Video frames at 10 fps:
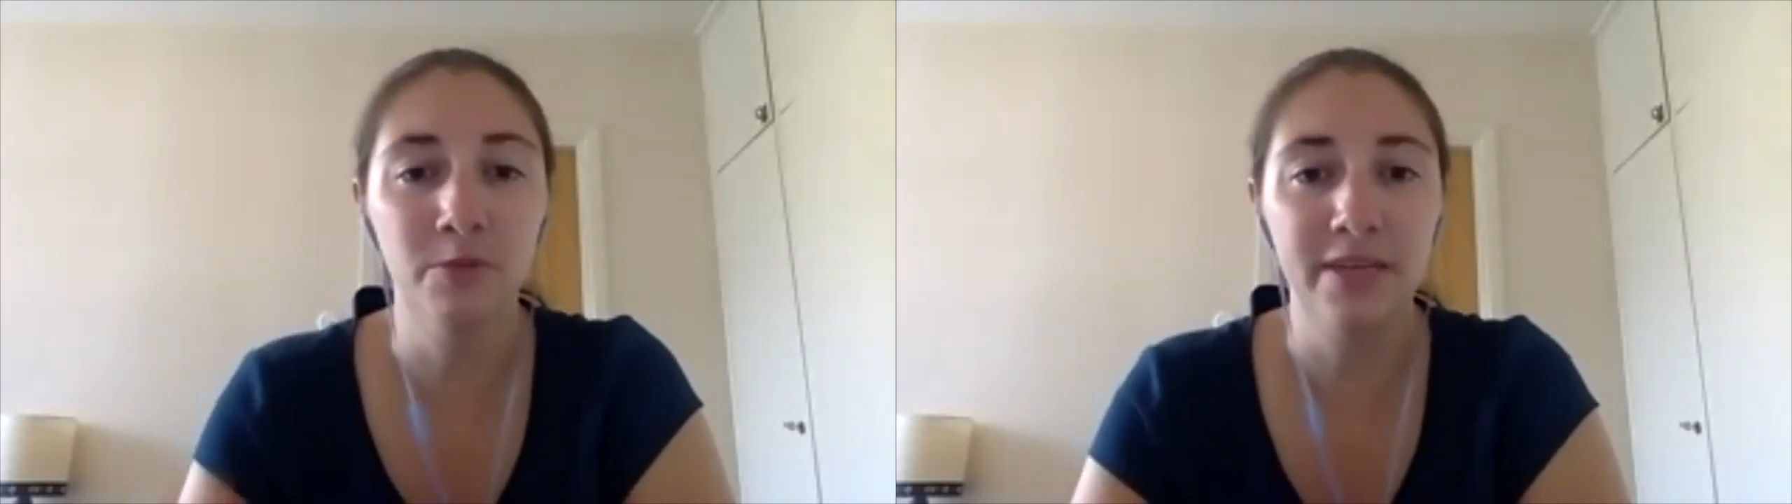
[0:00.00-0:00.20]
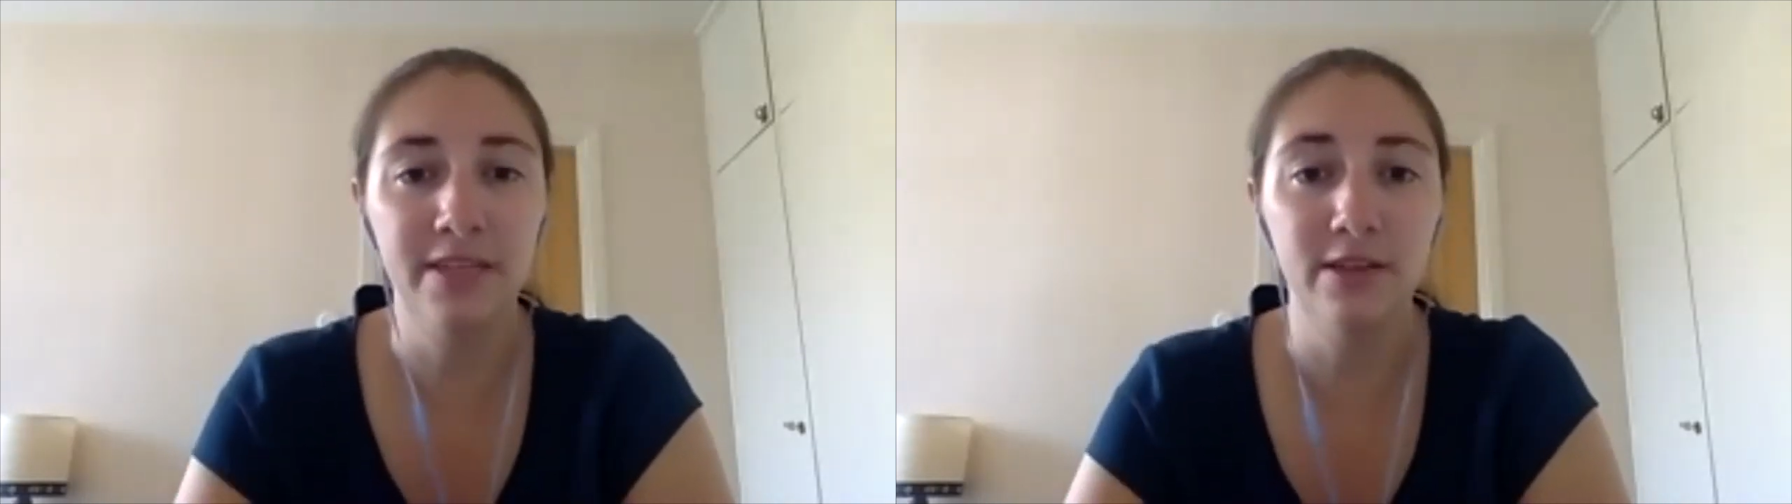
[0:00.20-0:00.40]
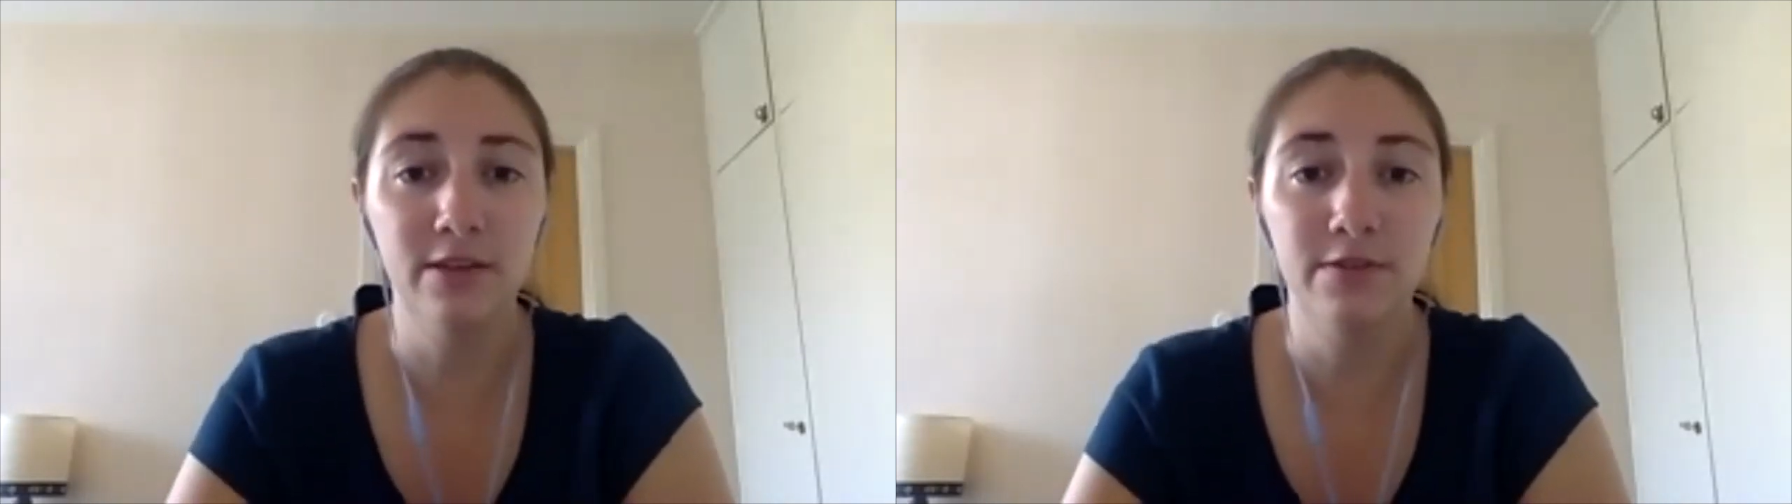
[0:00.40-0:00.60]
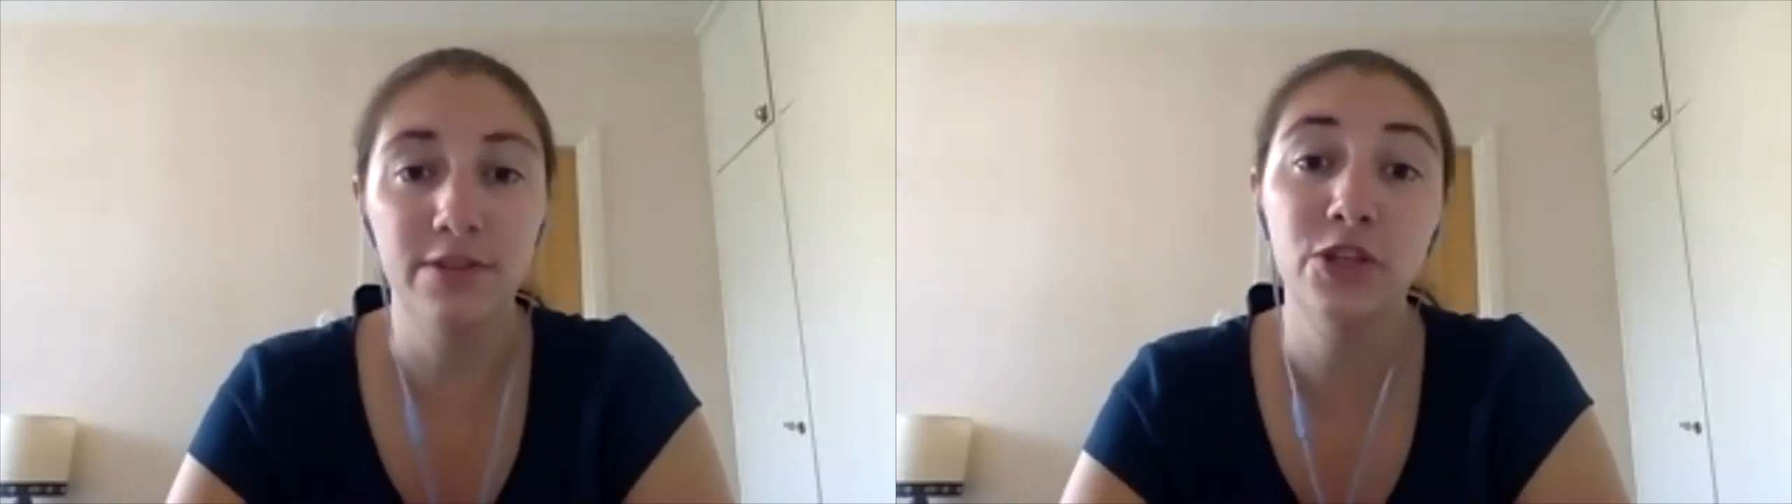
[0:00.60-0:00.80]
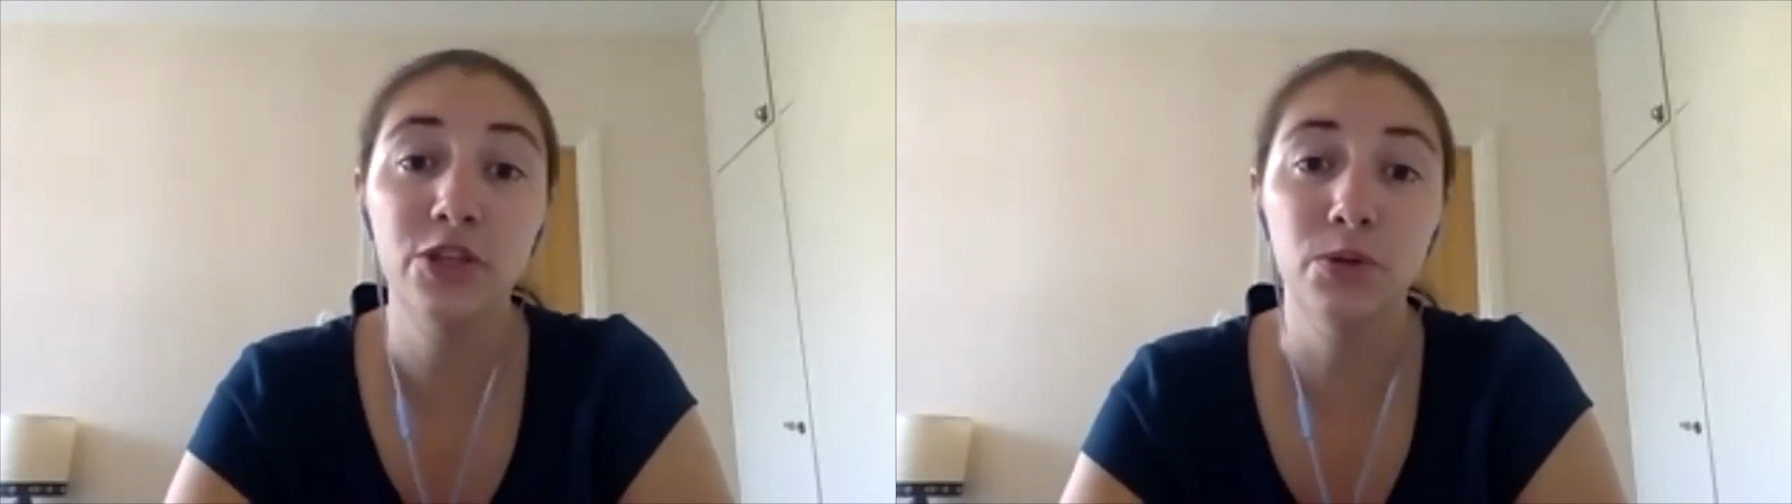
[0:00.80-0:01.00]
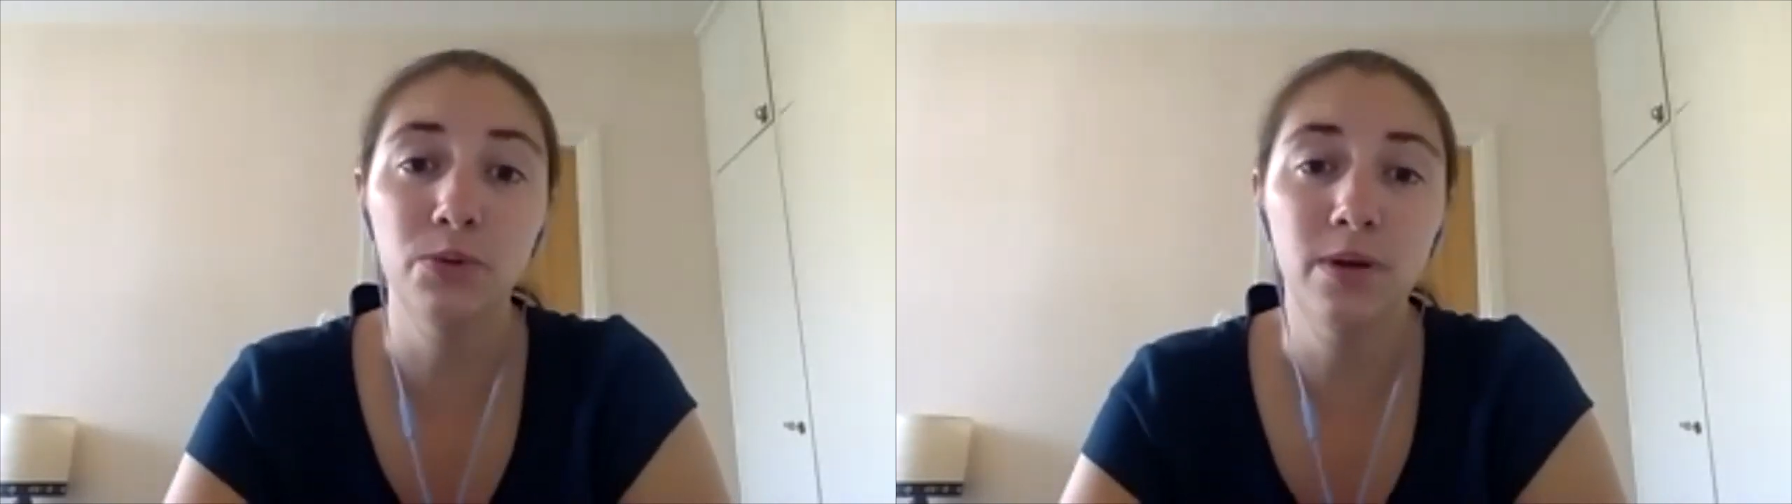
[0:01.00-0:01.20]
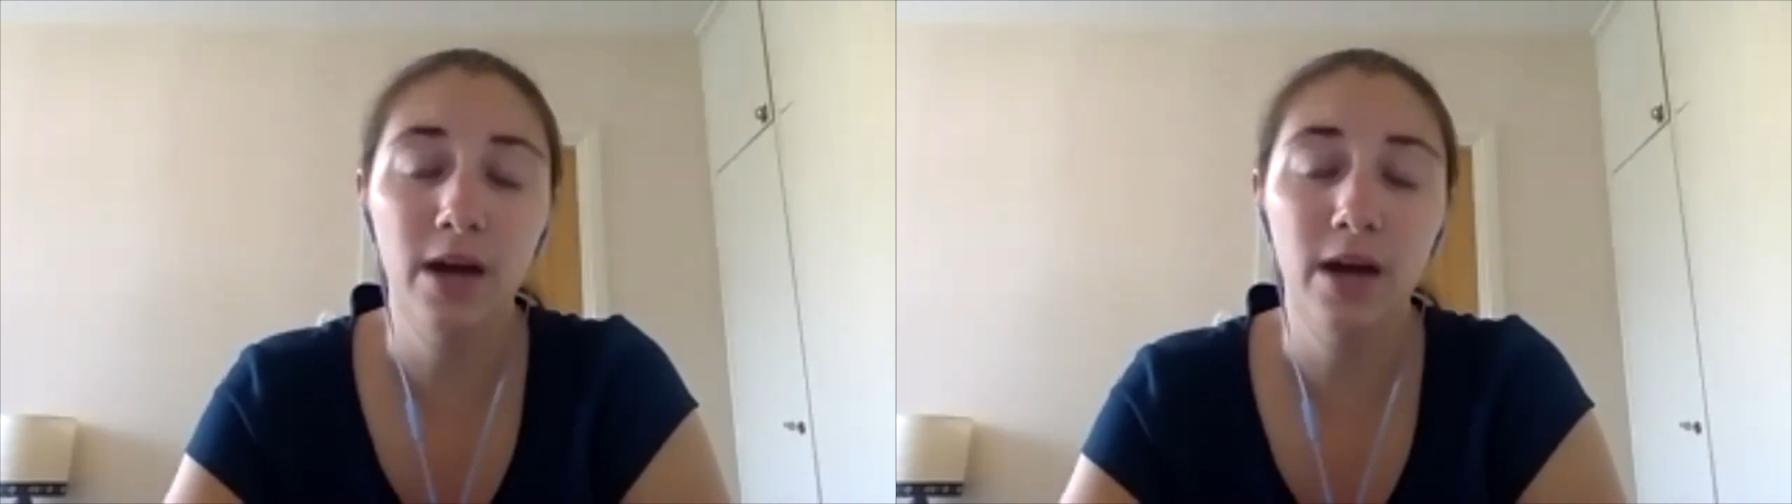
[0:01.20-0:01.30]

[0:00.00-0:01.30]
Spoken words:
piece of tissue